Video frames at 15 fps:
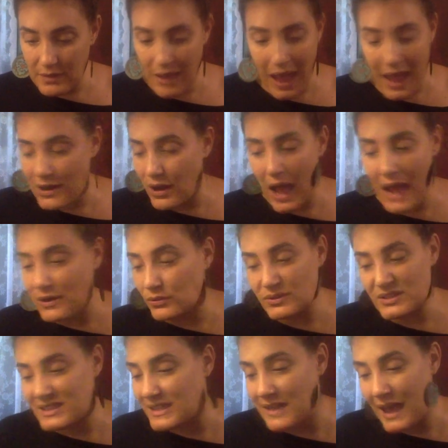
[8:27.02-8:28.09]
I don't
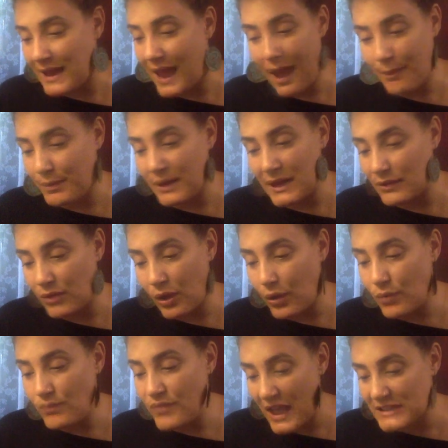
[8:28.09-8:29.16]
see that happening
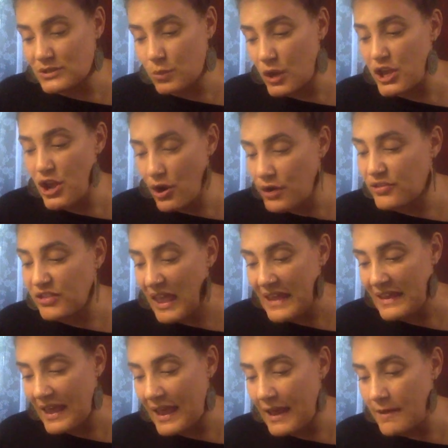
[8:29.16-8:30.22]
though. That's what you're
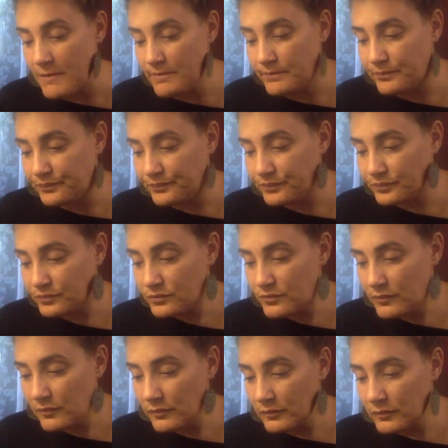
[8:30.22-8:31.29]
thinking
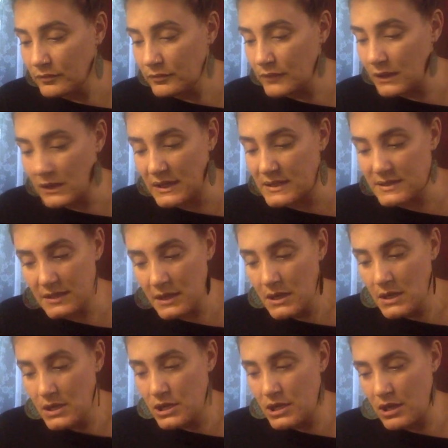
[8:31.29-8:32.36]
is,
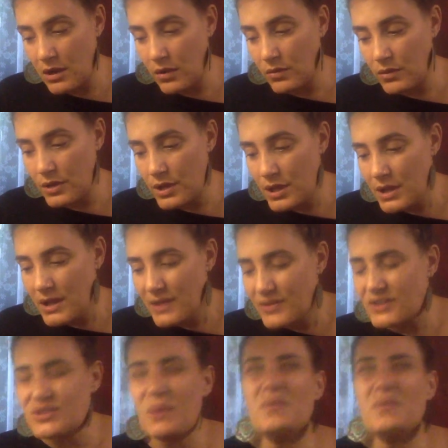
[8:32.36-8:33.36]
you know, there's